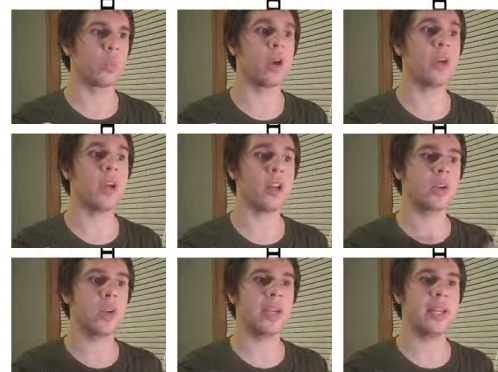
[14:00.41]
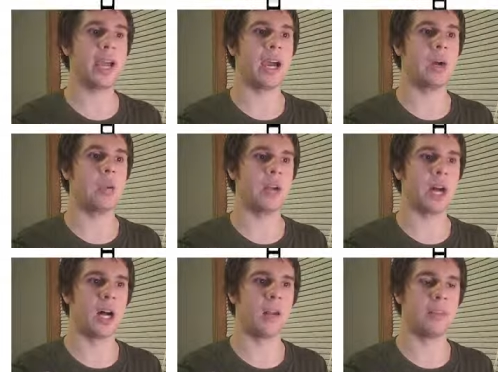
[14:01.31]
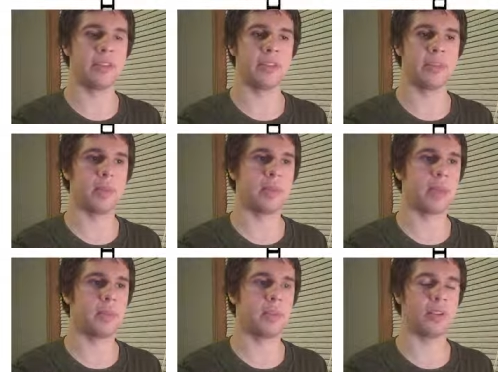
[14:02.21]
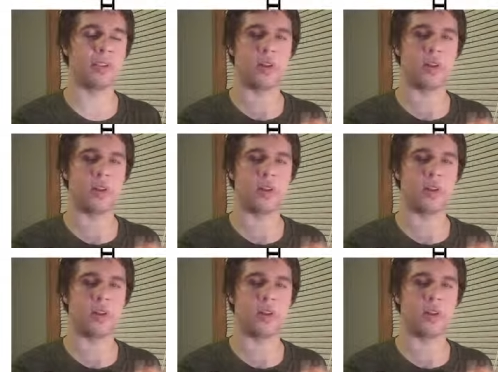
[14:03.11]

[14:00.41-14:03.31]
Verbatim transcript: Going on right now, um, this is something that's happening